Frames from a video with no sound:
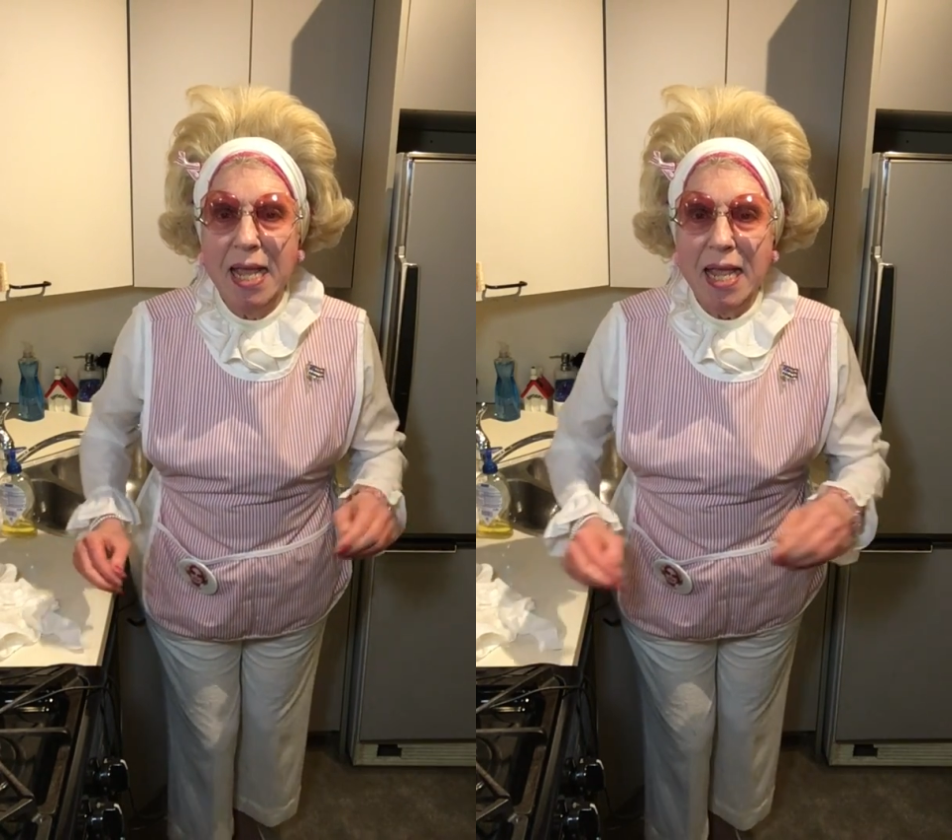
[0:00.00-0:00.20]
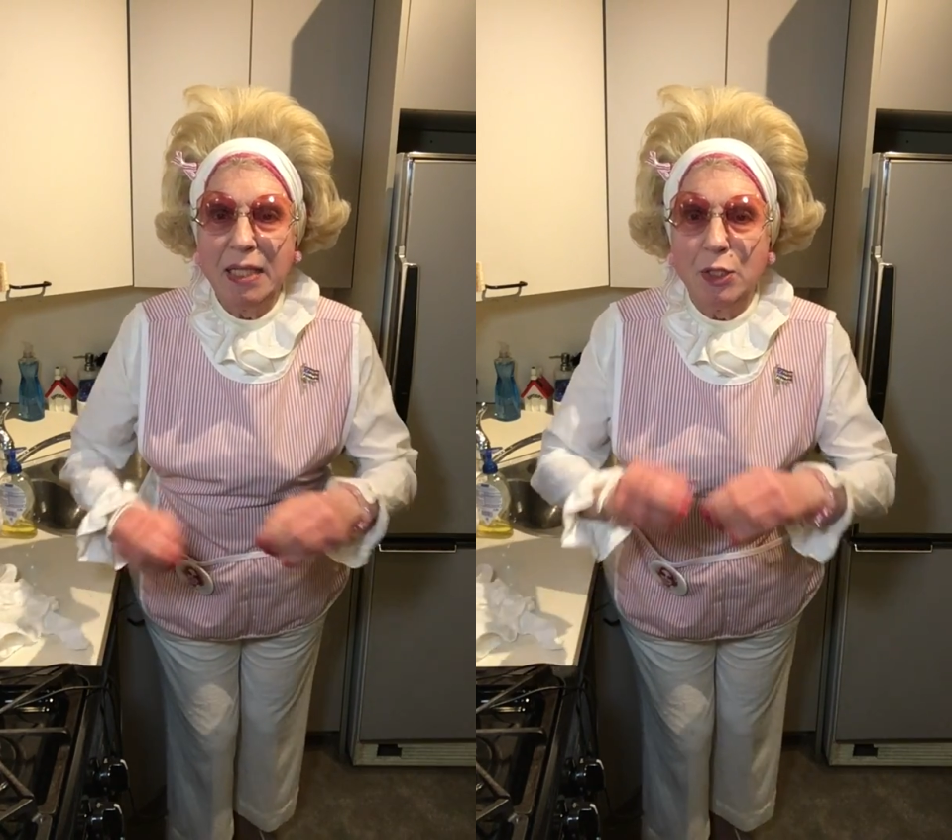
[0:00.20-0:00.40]

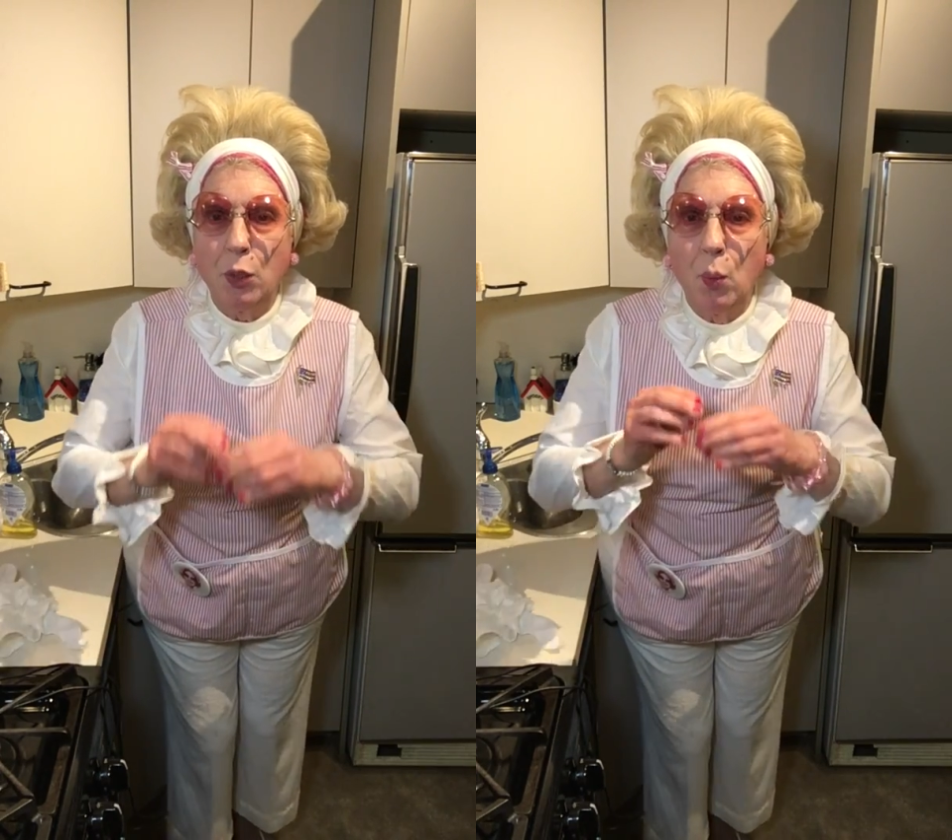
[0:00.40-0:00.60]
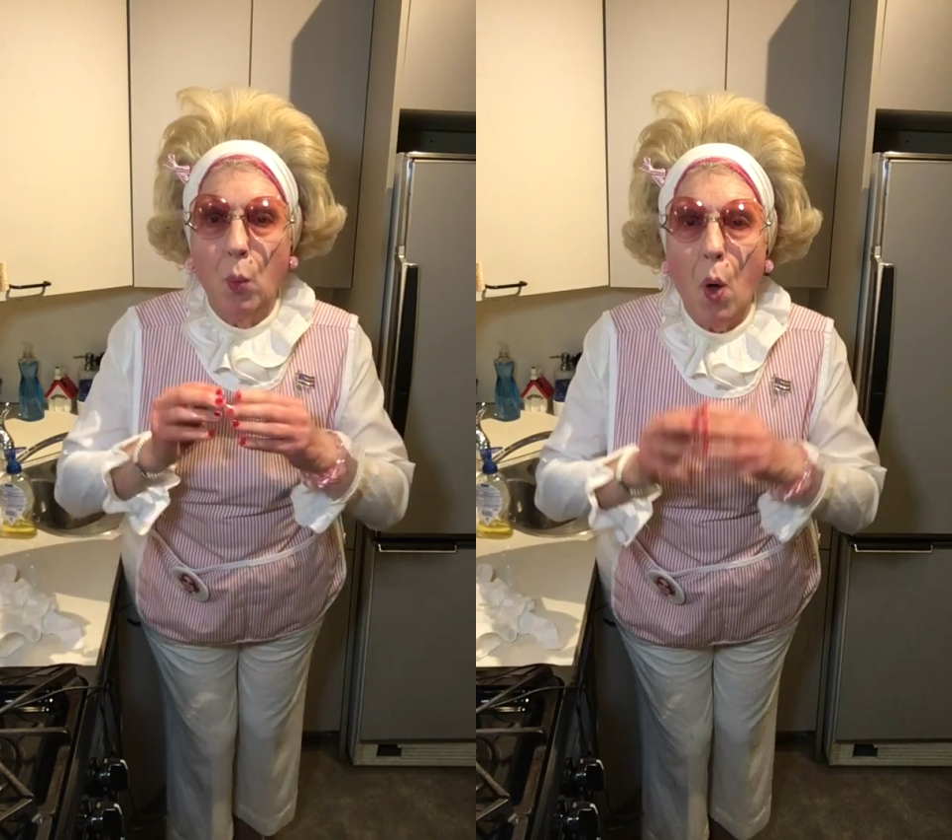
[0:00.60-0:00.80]
is
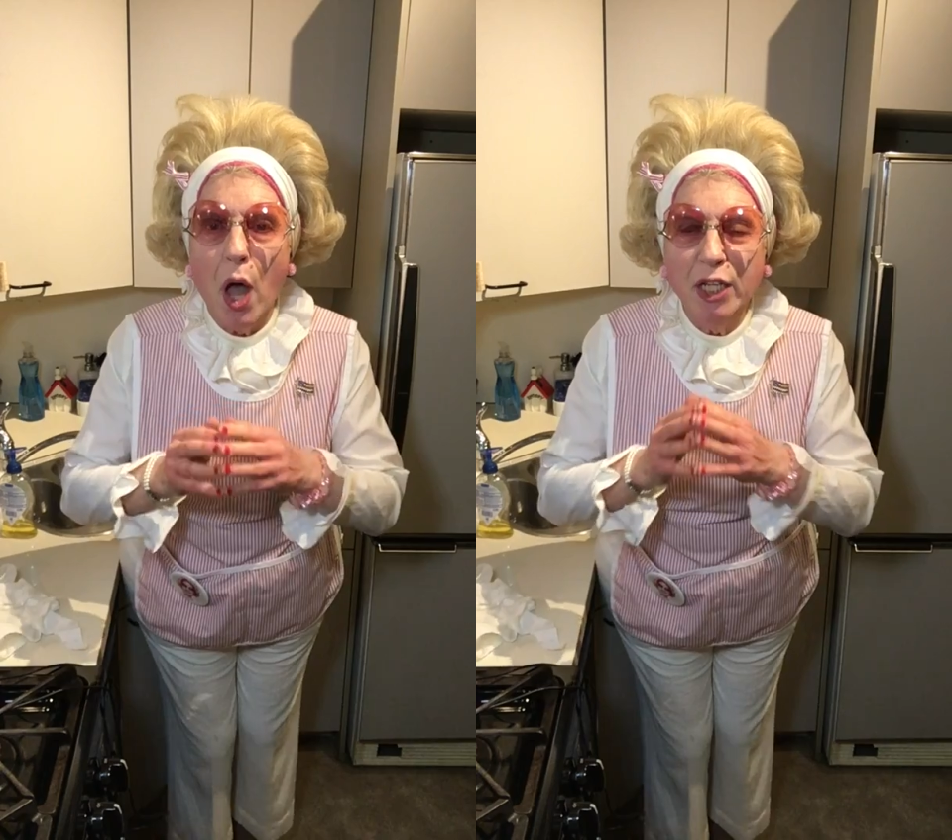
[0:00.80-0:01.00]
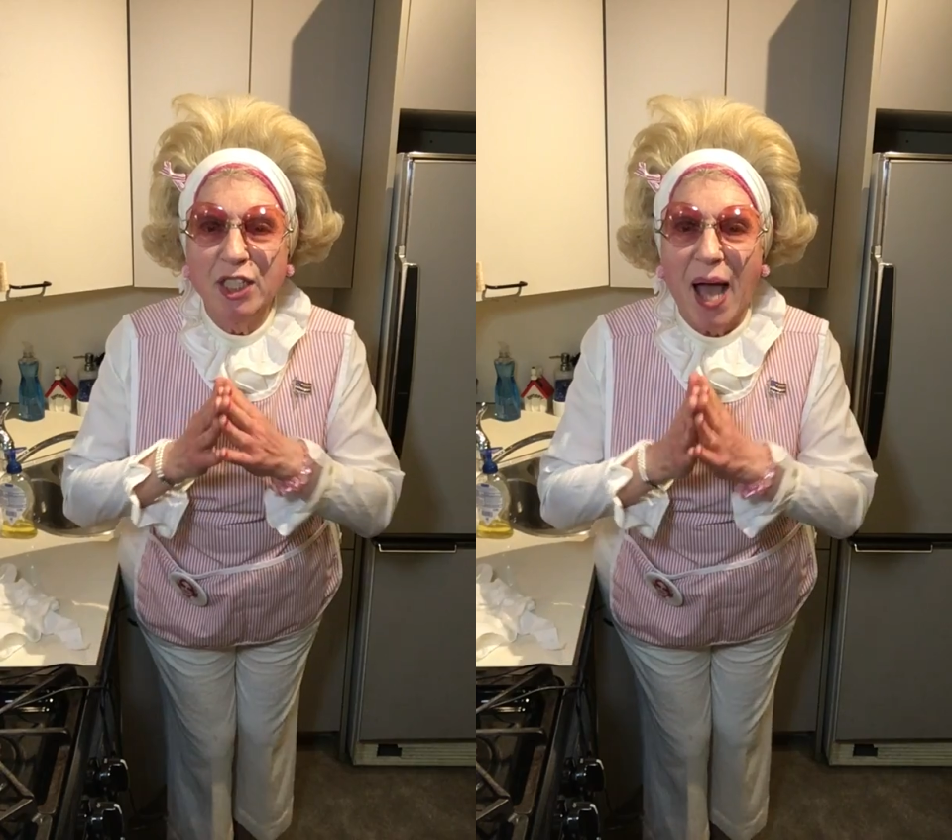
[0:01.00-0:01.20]
to
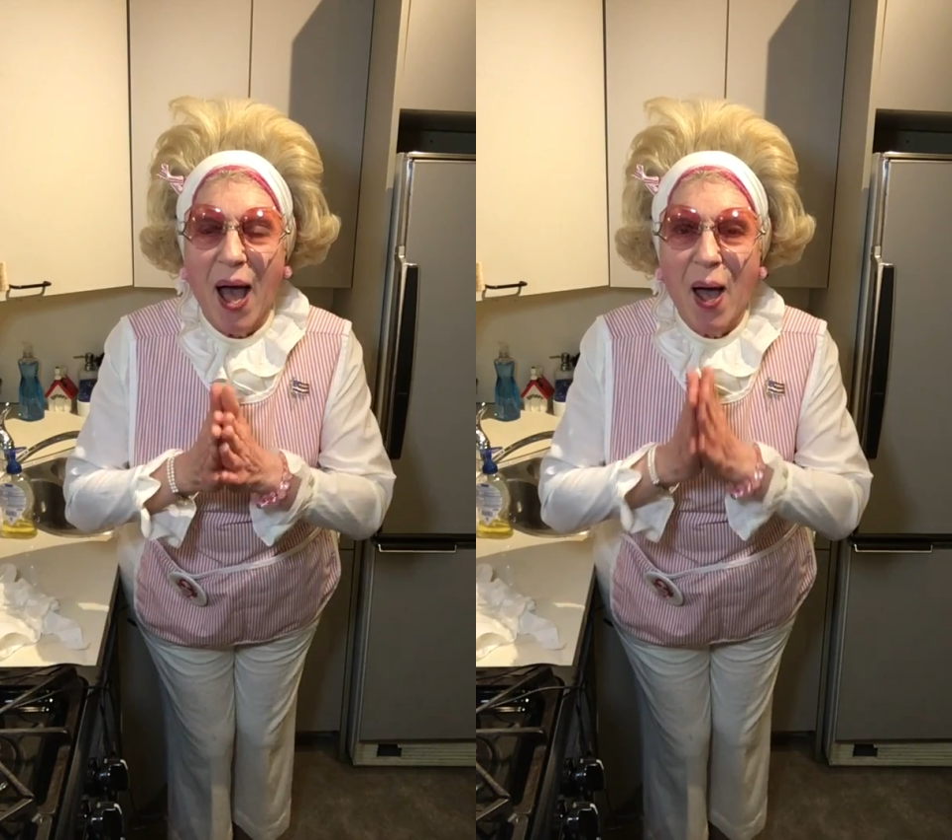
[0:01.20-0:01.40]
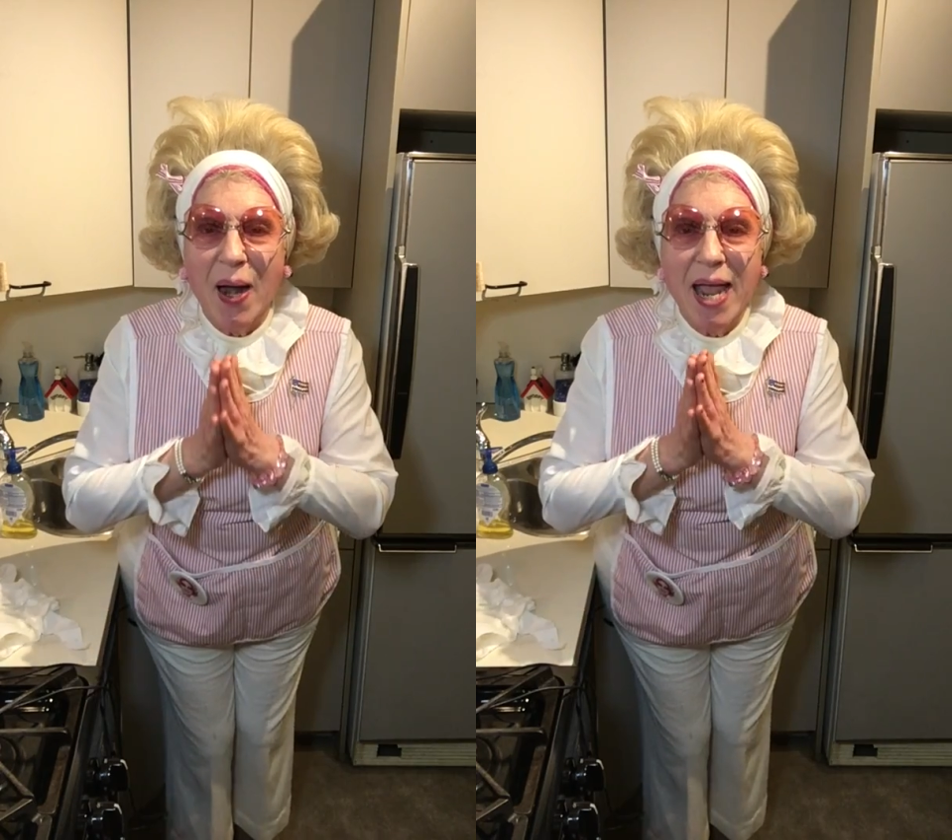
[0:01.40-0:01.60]
wash
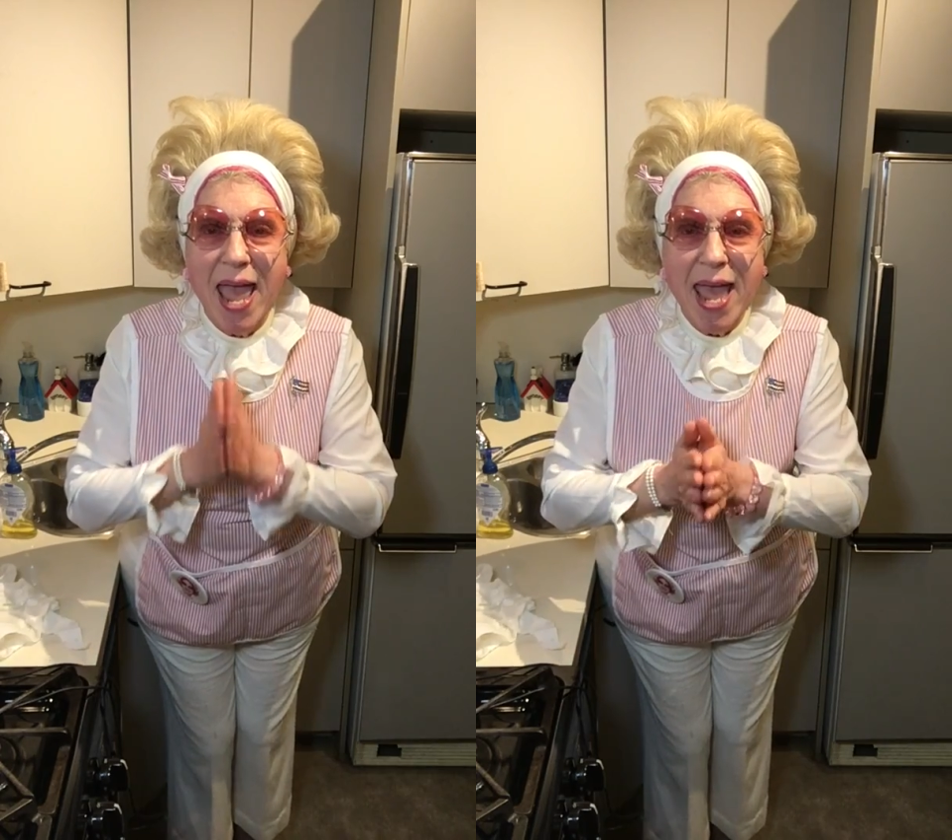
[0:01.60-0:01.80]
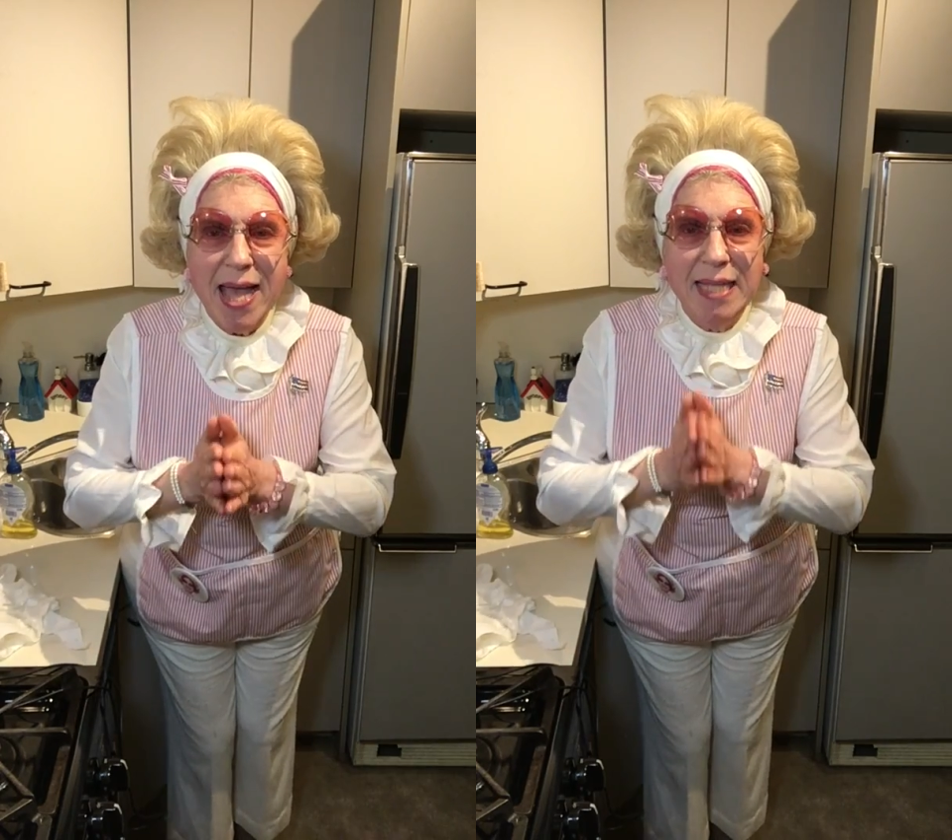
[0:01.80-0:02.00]
our
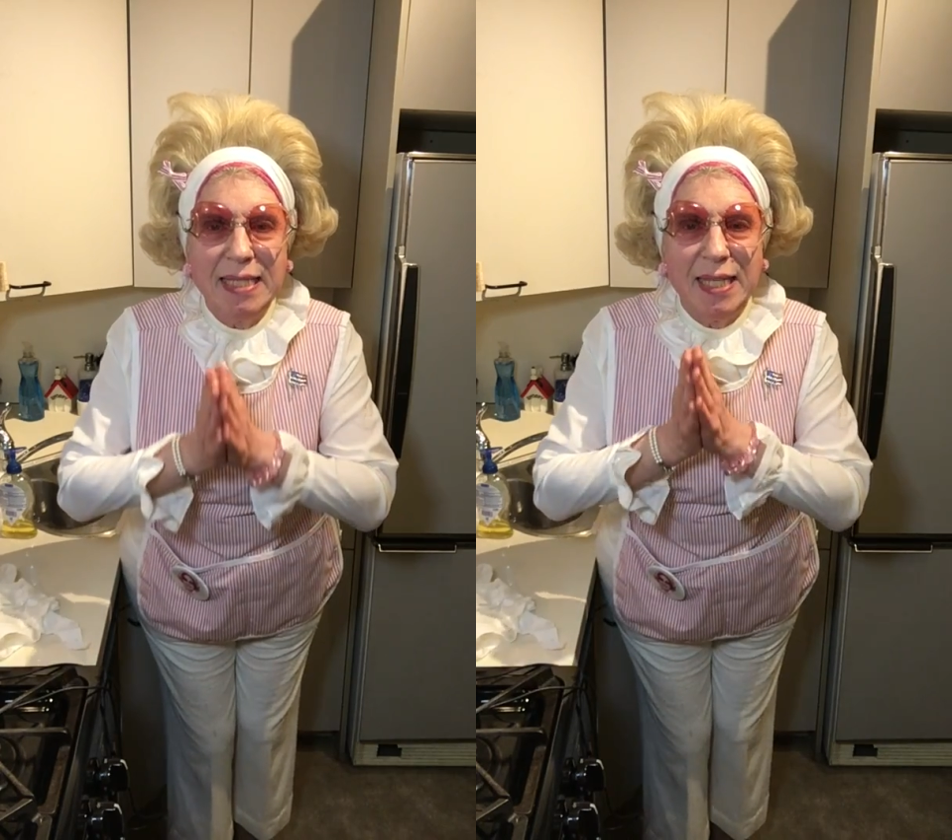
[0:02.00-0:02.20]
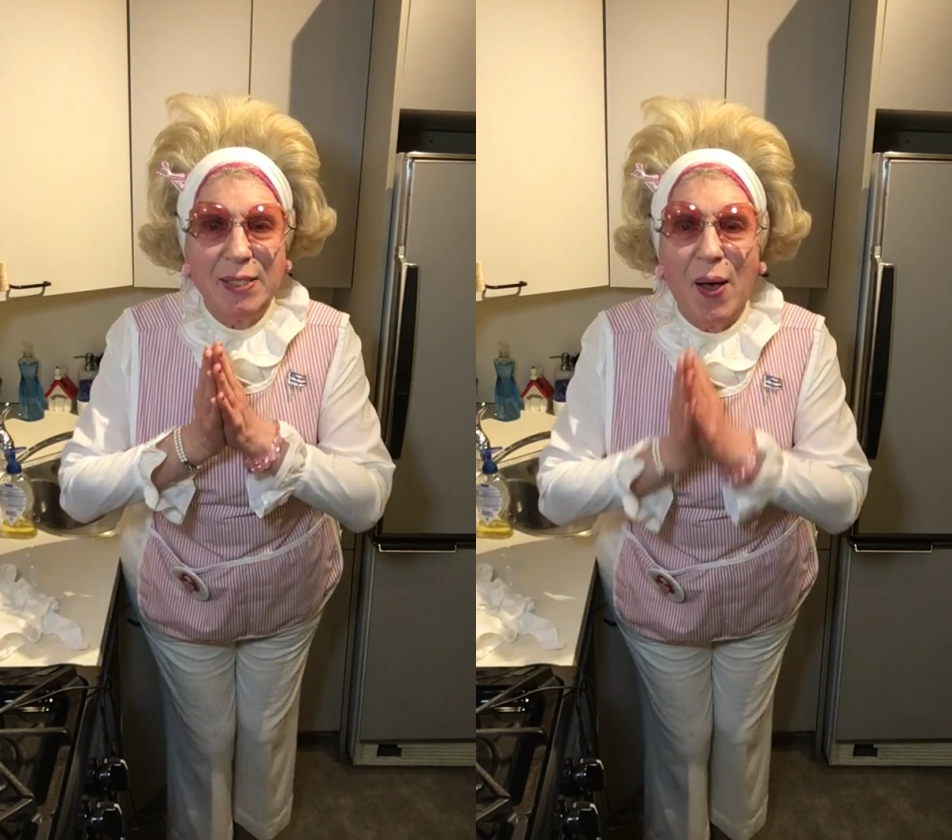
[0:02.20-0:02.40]

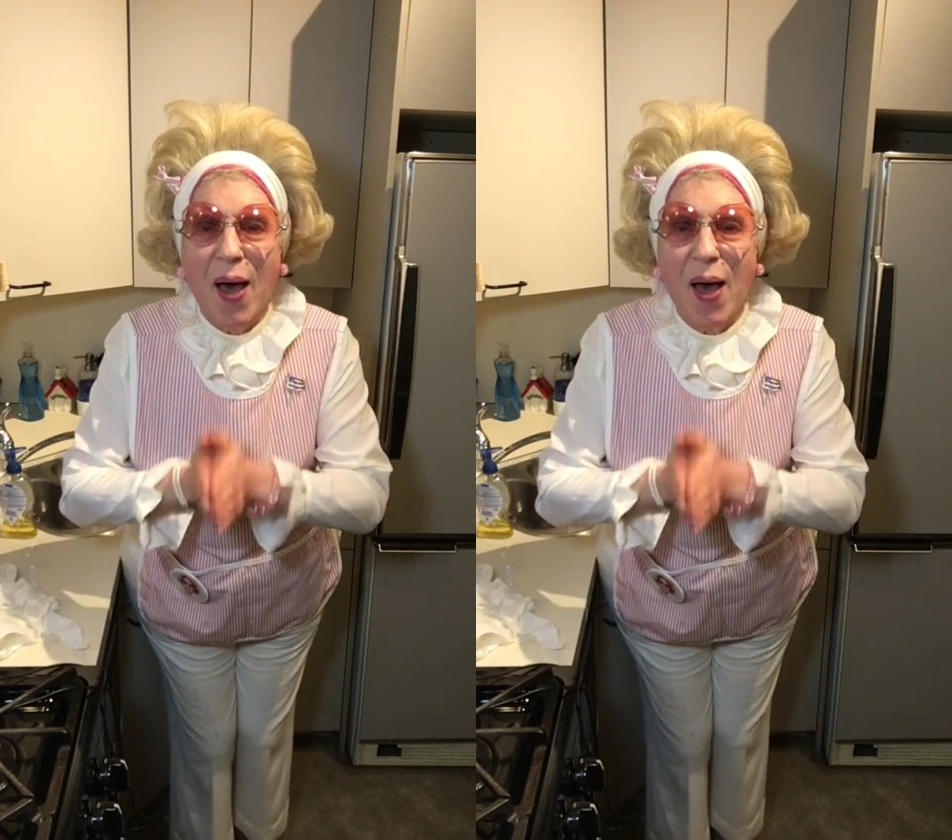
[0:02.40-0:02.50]
hands as